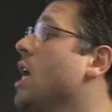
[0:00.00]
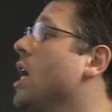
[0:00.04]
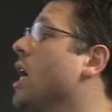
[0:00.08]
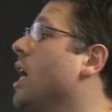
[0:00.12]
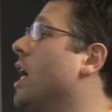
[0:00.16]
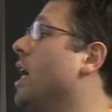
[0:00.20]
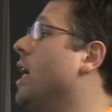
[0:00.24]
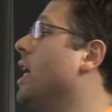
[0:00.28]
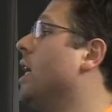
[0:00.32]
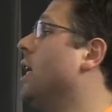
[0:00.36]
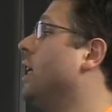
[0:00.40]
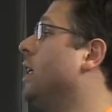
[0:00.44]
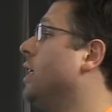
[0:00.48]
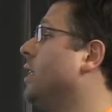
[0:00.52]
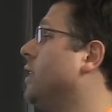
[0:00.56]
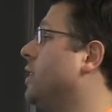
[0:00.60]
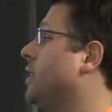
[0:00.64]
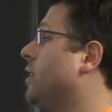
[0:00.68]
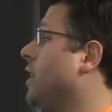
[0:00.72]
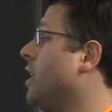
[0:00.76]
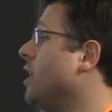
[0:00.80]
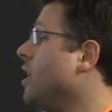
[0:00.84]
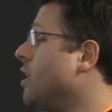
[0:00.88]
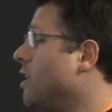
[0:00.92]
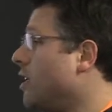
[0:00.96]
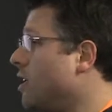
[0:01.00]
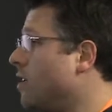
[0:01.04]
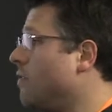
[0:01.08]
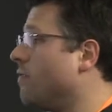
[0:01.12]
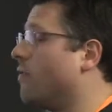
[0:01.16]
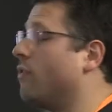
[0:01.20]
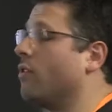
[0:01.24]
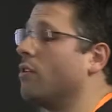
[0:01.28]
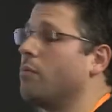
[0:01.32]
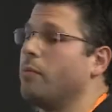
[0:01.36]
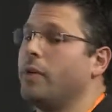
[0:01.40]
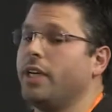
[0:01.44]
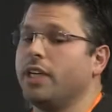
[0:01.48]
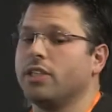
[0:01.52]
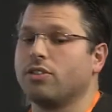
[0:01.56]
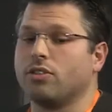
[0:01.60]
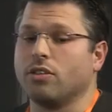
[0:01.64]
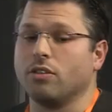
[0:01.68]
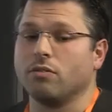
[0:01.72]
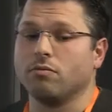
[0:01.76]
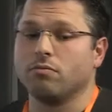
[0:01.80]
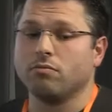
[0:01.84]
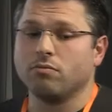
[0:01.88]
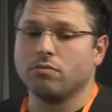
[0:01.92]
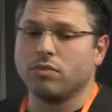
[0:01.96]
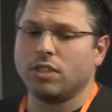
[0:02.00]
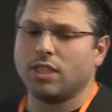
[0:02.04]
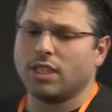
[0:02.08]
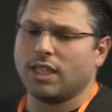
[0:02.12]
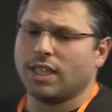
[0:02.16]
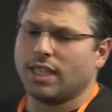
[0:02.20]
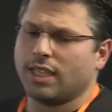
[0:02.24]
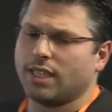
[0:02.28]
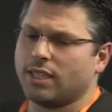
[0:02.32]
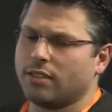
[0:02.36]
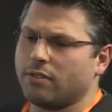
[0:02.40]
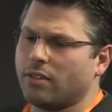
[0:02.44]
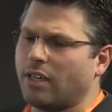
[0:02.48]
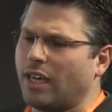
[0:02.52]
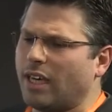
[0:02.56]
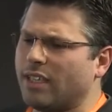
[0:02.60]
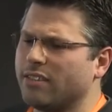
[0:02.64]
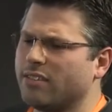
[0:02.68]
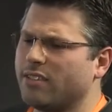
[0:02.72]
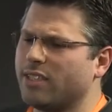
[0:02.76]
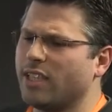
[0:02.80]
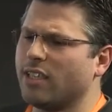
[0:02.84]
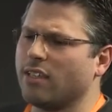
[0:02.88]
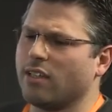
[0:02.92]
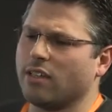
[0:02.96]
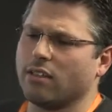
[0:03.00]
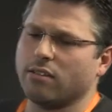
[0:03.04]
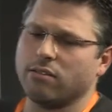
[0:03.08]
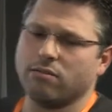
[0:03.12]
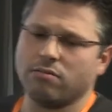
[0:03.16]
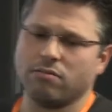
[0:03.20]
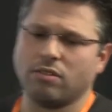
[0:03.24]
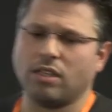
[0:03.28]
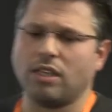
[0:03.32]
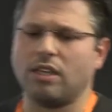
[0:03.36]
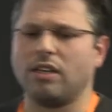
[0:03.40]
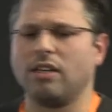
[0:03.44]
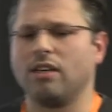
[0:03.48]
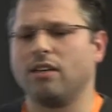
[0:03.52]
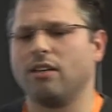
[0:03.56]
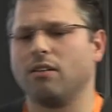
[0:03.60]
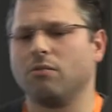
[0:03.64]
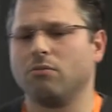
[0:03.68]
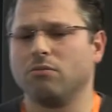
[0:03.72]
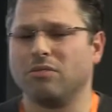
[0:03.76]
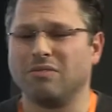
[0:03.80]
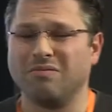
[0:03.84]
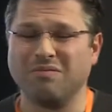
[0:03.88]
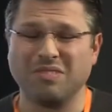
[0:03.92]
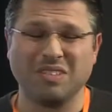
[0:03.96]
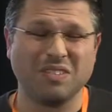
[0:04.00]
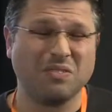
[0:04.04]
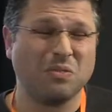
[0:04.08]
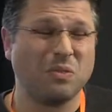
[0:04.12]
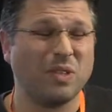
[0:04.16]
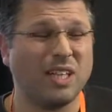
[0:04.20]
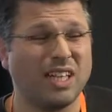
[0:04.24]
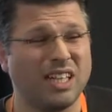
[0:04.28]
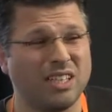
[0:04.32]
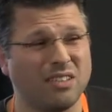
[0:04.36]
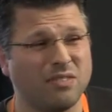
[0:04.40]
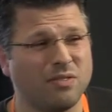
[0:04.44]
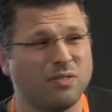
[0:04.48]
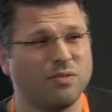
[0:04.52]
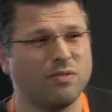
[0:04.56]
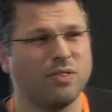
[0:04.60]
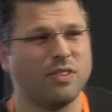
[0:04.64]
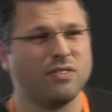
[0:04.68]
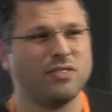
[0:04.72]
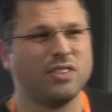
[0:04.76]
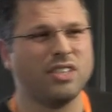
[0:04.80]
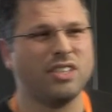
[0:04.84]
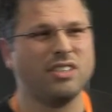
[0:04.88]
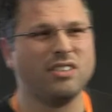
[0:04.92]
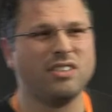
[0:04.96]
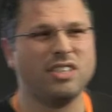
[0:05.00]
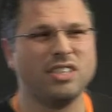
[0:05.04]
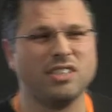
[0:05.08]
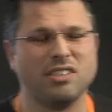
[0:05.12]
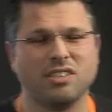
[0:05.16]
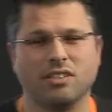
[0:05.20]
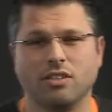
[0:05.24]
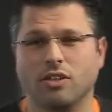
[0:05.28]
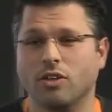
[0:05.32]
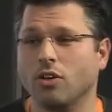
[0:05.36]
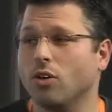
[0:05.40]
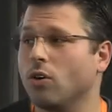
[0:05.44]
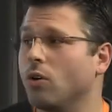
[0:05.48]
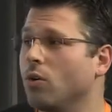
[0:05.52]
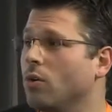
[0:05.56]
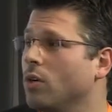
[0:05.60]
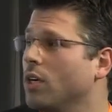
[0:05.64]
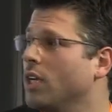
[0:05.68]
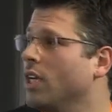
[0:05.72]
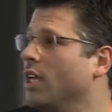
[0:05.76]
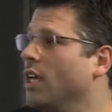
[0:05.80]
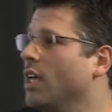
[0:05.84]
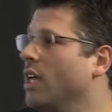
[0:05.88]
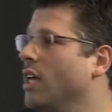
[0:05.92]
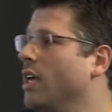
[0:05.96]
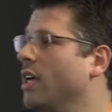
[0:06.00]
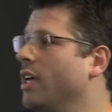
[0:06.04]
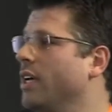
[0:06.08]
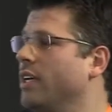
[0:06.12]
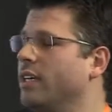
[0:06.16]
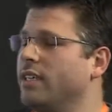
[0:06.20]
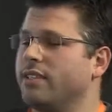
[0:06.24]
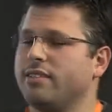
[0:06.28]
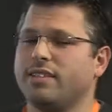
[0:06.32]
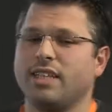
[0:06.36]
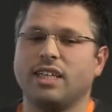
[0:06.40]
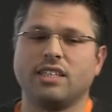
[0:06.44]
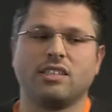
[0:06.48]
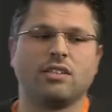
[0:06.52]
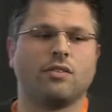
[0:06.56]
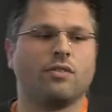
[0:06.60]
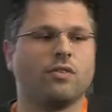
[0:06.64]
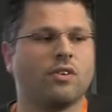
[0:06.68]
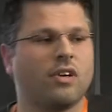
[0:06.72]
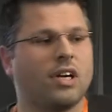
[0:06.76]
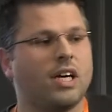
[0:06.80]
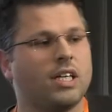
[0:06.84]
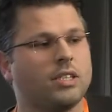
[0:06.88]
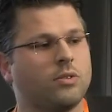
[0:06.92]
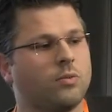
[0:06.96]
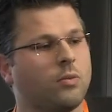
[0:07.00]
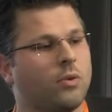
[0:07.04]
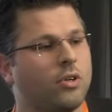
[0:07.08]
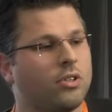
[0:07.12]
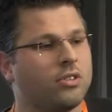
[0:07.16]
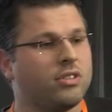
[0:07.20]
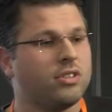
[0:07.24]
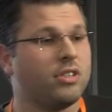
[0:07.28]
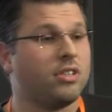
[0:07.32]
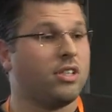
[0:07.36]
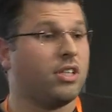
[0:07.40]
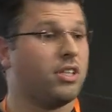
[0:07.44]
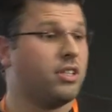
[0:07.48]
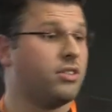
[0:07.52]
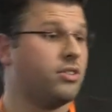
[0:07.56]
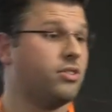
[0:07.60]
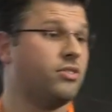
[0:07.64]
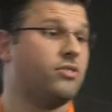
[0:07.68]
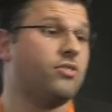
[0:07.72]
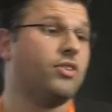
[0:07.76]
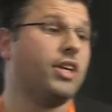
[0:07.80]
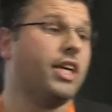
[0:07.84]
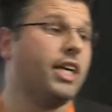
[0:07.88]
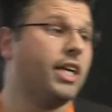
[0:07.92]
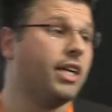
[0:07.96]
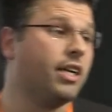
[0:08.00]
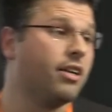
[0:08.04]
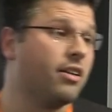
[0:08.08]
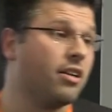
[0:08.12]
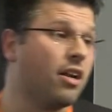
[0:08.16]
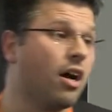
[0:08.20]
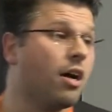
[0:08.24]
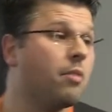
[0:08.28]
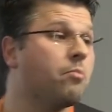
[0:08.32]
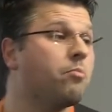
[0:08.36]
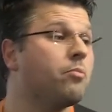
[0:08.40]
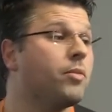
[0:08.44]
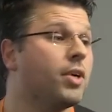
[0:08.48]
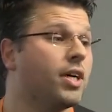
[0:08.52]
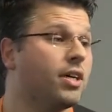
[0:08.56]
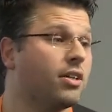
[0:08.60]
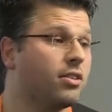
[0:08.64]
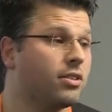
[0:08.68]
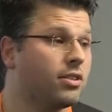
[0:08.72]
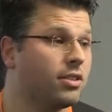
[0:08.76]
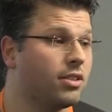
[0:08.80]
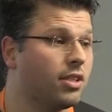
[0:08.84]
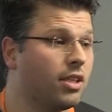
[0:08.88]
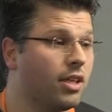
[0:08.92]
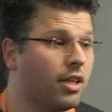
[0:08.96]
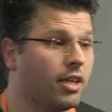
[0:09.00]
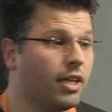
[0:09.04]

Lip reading: The information, until around 15 years ago, data for us was string numbers,